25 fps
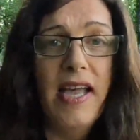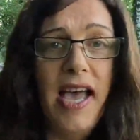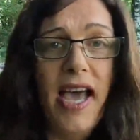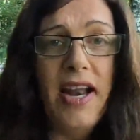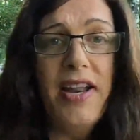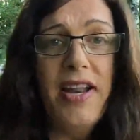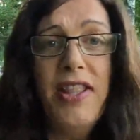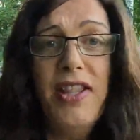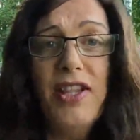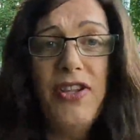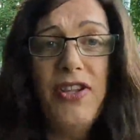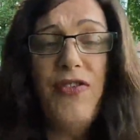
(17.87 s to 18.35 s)

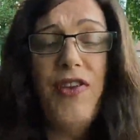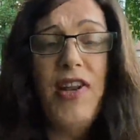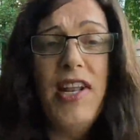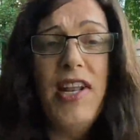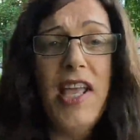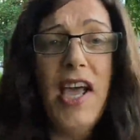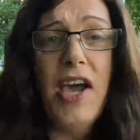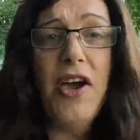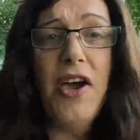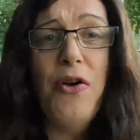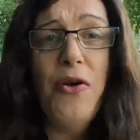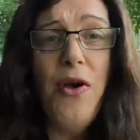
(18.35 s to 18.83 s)
And in this
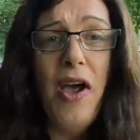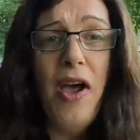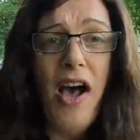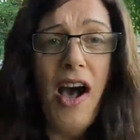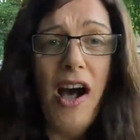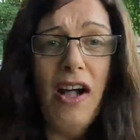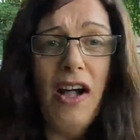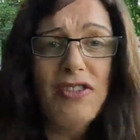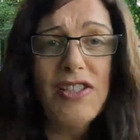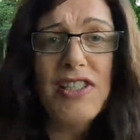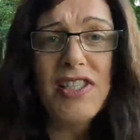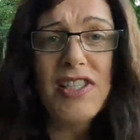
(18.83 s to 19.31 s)
video
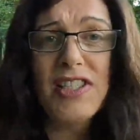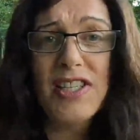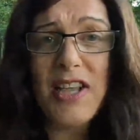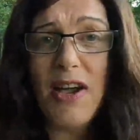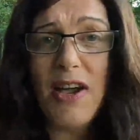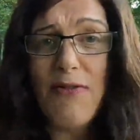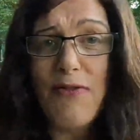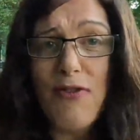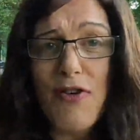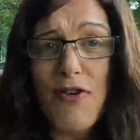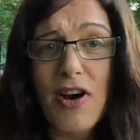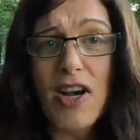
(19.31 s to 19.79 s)
I'll
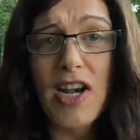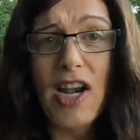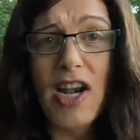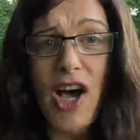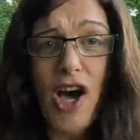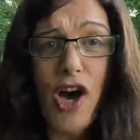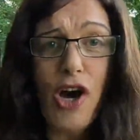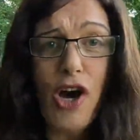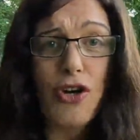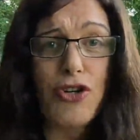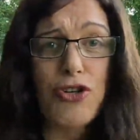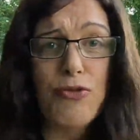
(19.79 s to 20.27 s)
discover a
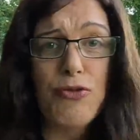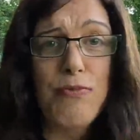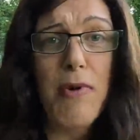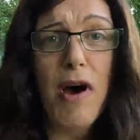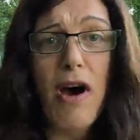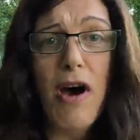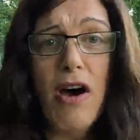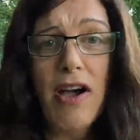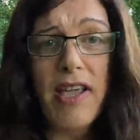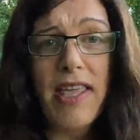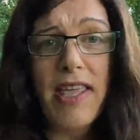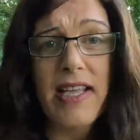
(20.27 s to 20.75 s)
large
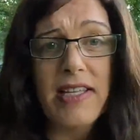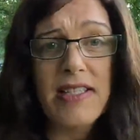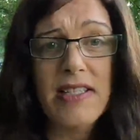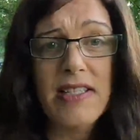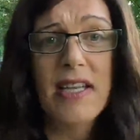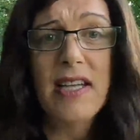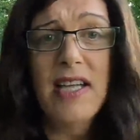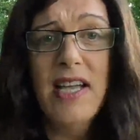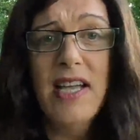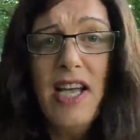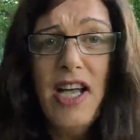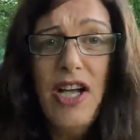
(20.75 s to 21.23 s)

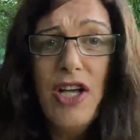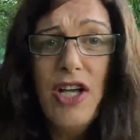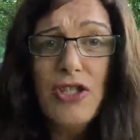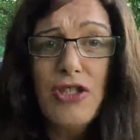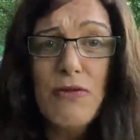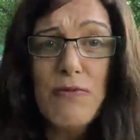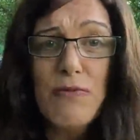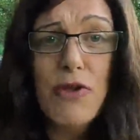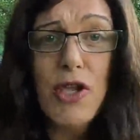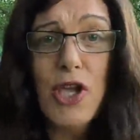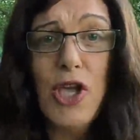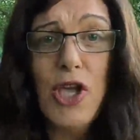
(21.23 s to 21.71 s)
market,
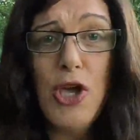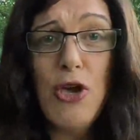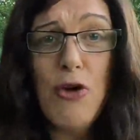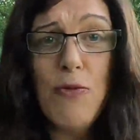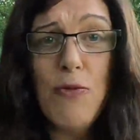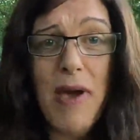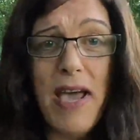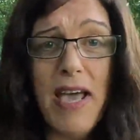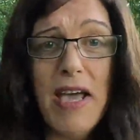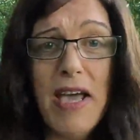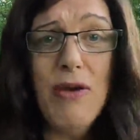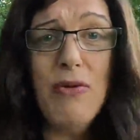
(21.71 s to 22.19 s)
some
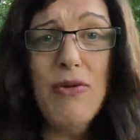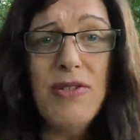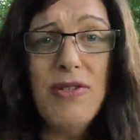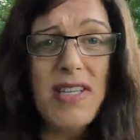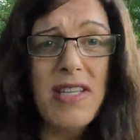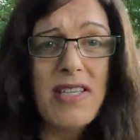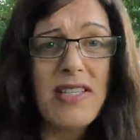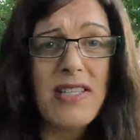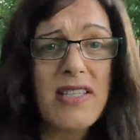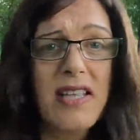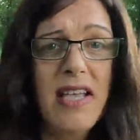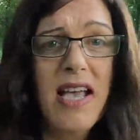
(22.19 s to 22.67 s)
cube
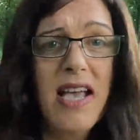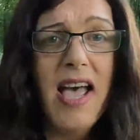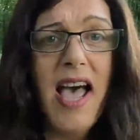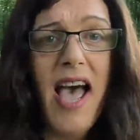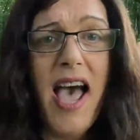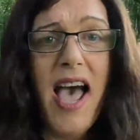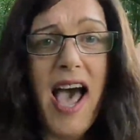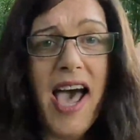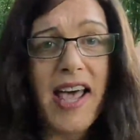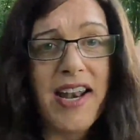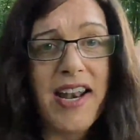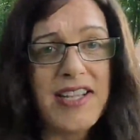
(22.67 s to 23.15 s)
houses
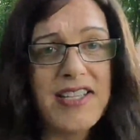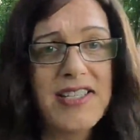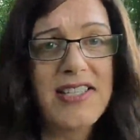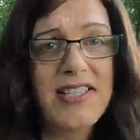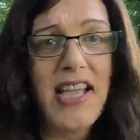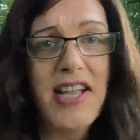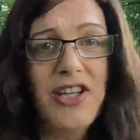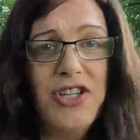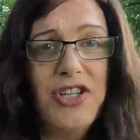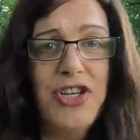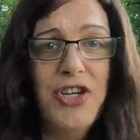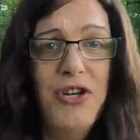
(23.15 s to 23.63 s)
and a
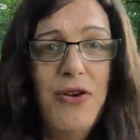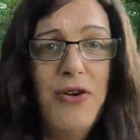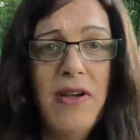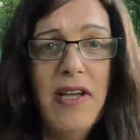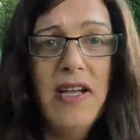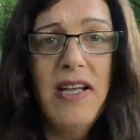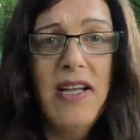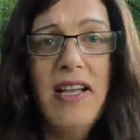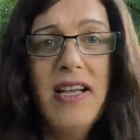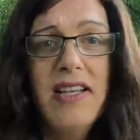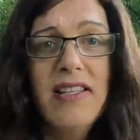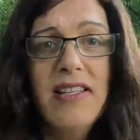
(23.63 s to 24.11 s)
statue
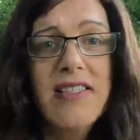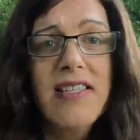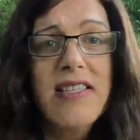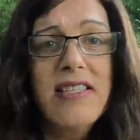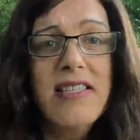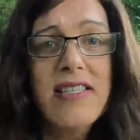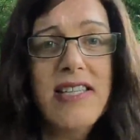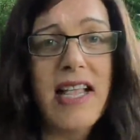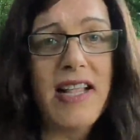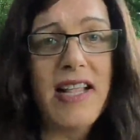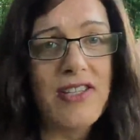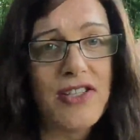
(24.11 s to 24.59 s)
to
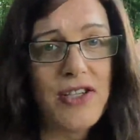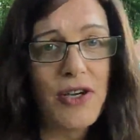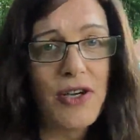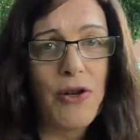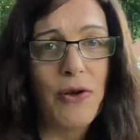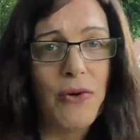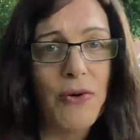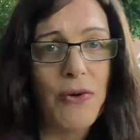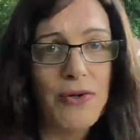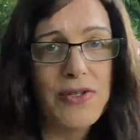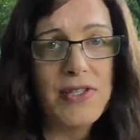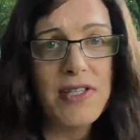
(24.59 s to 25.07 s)
Santa
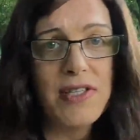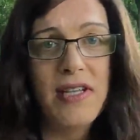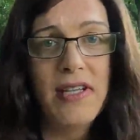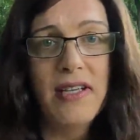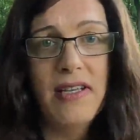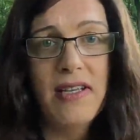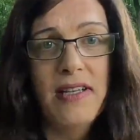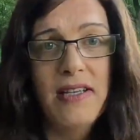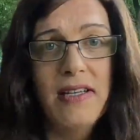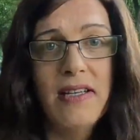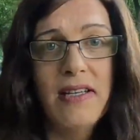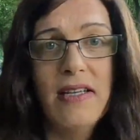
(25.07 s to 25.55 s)
Claus.
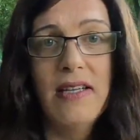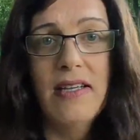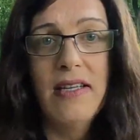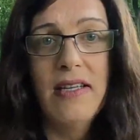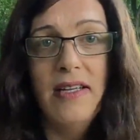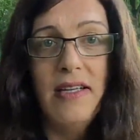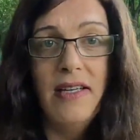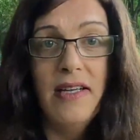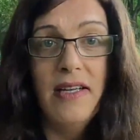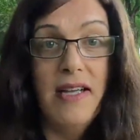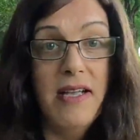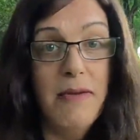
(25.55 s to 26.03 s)

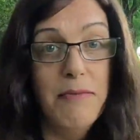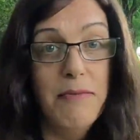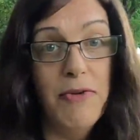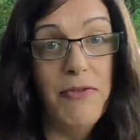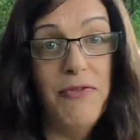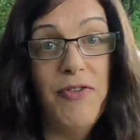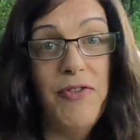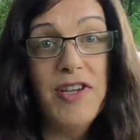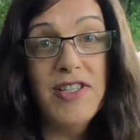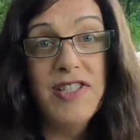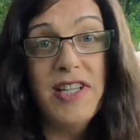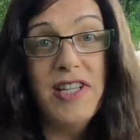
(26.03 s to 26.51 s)

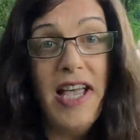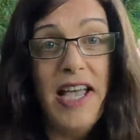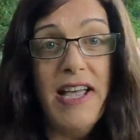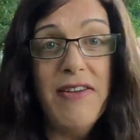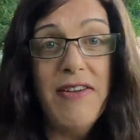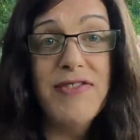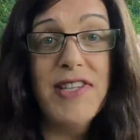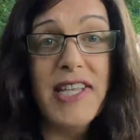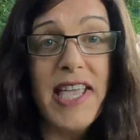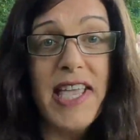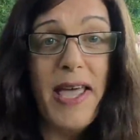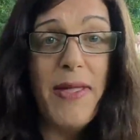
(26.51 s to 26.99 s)
But first I
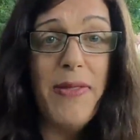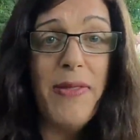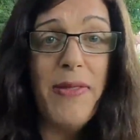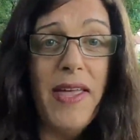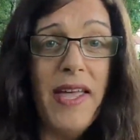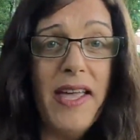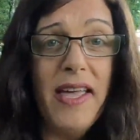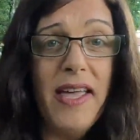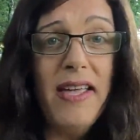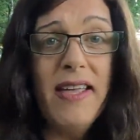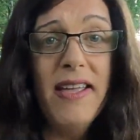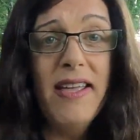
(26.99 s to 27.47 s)
have to get
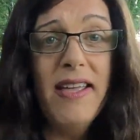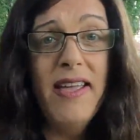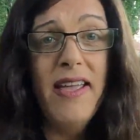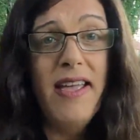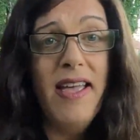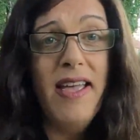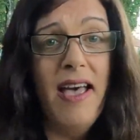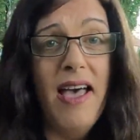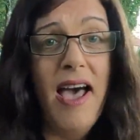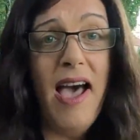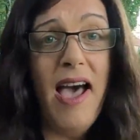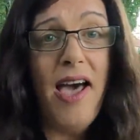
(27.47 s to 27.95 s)
there,
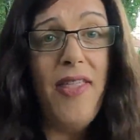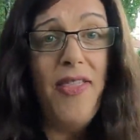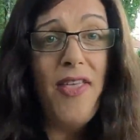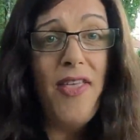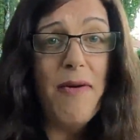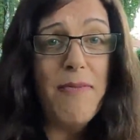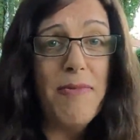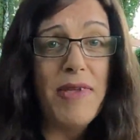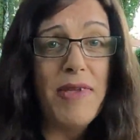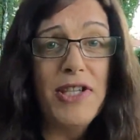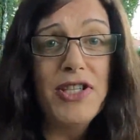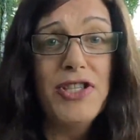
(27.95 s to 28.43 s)
and
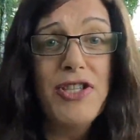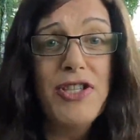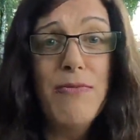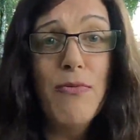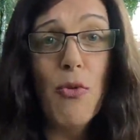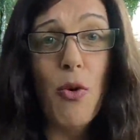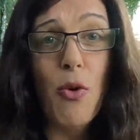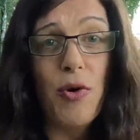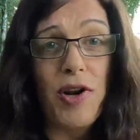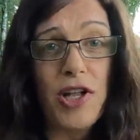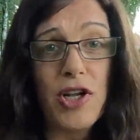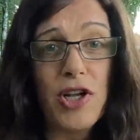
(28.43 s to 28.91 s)
that means the
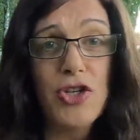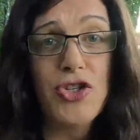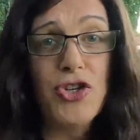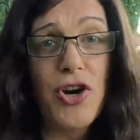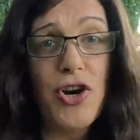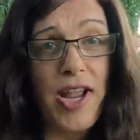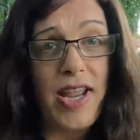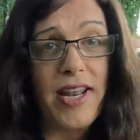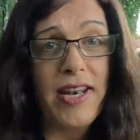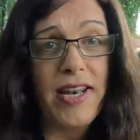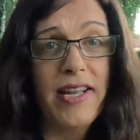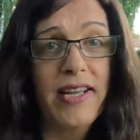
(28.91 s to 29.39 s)
morning
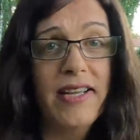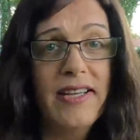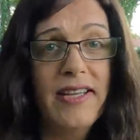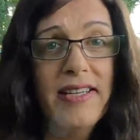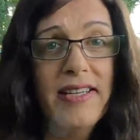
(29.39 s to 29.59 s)
train.